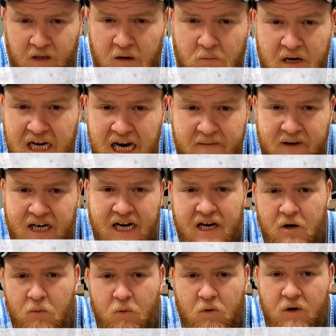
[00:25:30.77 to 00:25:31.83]
We haven't
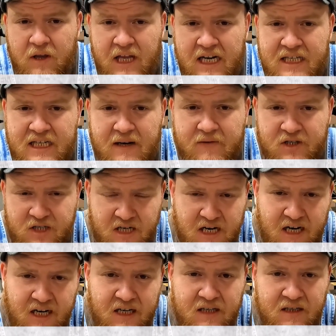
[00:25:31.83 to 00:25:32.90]
had a war that
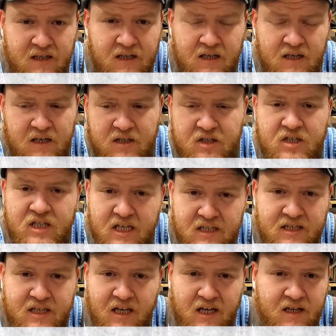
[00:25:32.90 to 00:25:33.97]
devastating
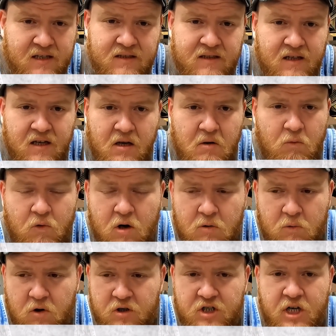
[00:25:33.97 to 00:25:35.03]
since then.
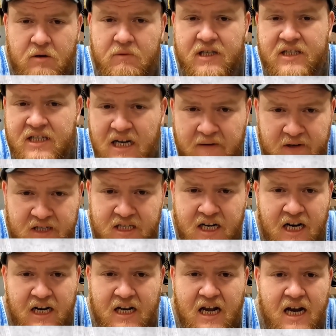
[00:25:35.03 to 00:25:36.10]
World War II was
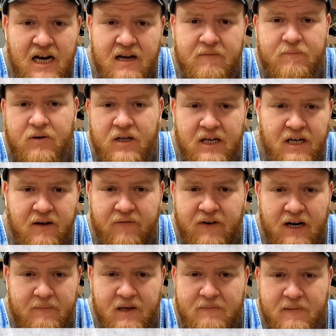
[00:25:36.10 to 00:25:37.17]
devastating. I had plenty of
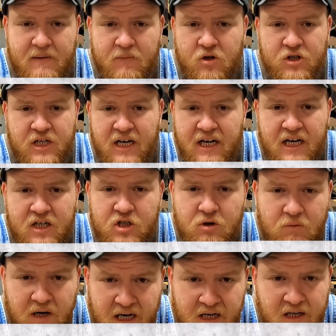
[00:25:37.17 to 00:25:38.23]
family members in it
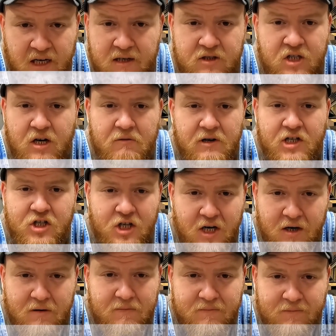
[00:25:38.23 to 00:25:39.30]
directly. So did
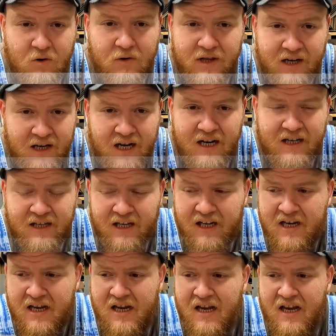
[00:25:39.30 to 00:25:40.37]
you, more than likely.
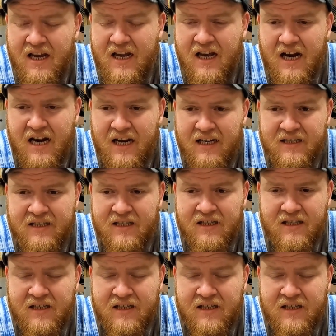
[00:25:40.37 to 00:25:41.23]
And